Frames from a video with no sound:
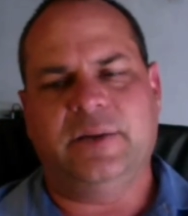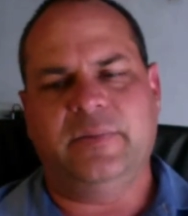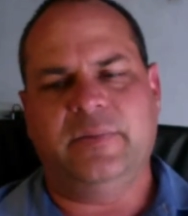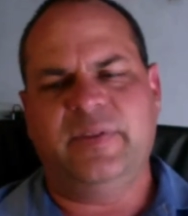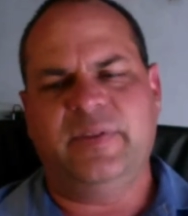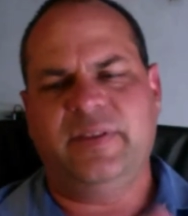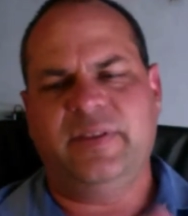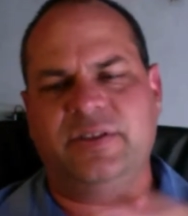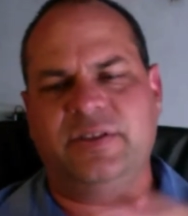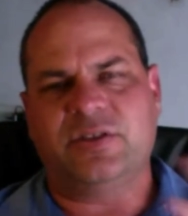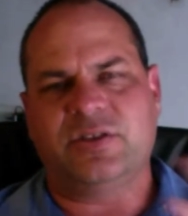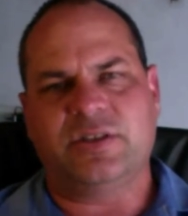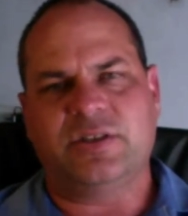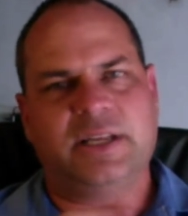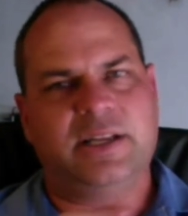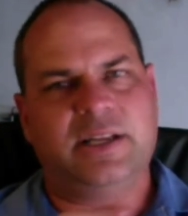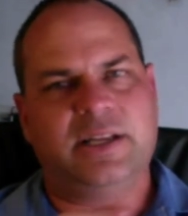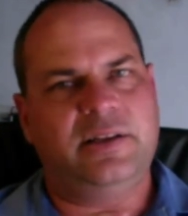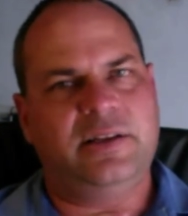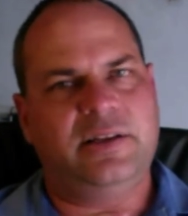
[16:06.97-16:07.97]
Things are
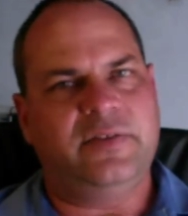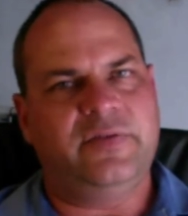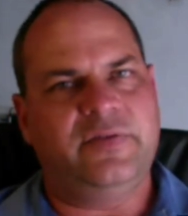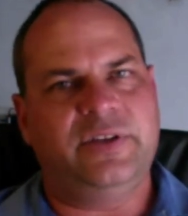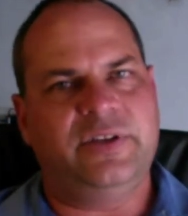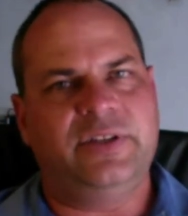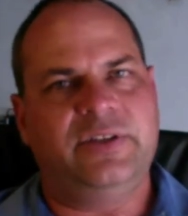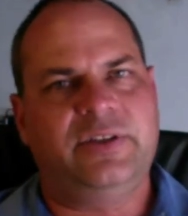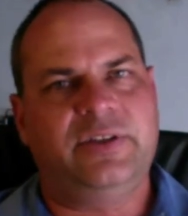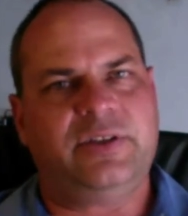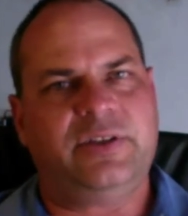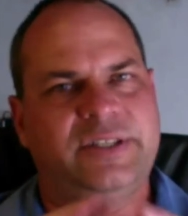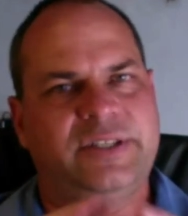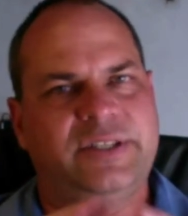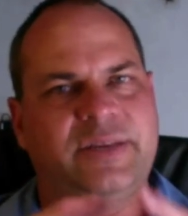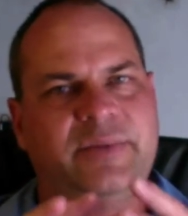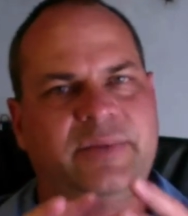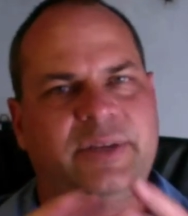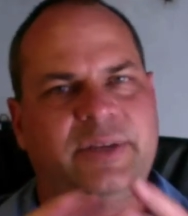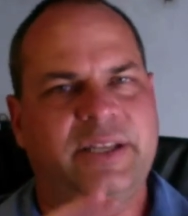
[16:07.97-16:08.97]
slightly different and your
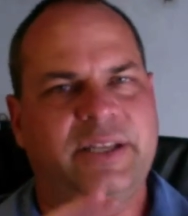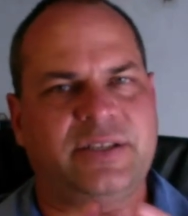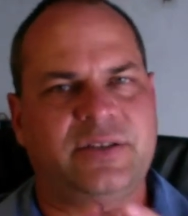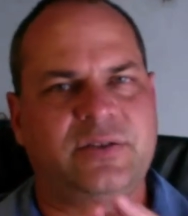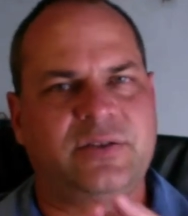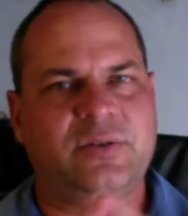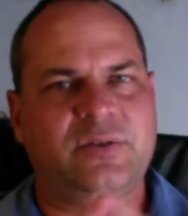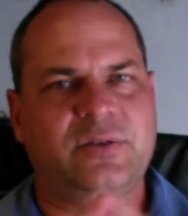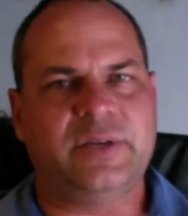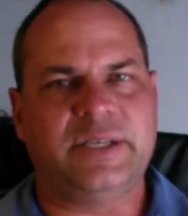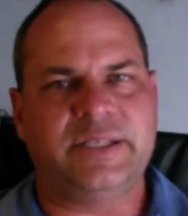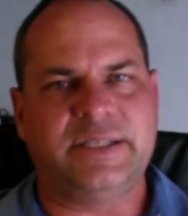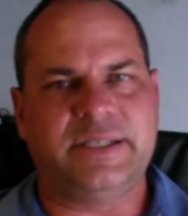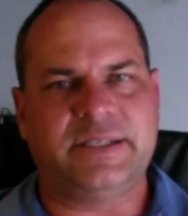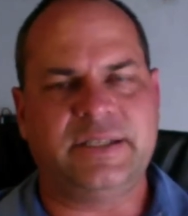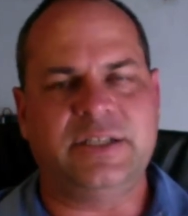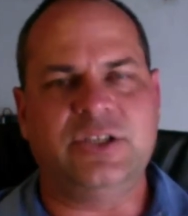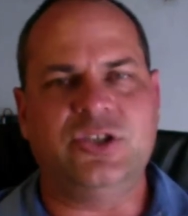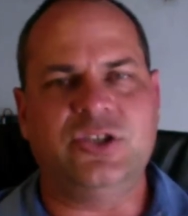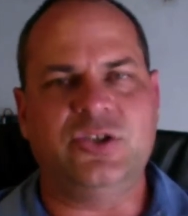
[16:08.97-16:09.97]
stomach doesn't always
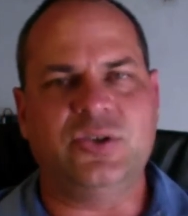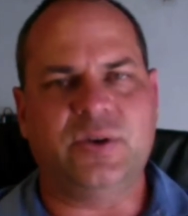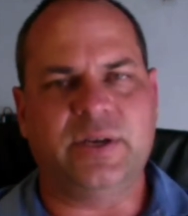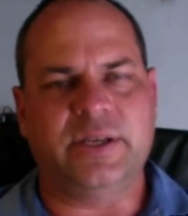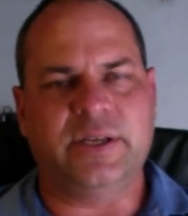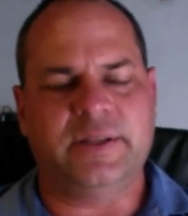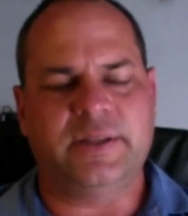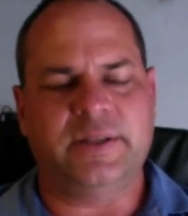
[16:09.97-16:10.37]
enjoy it.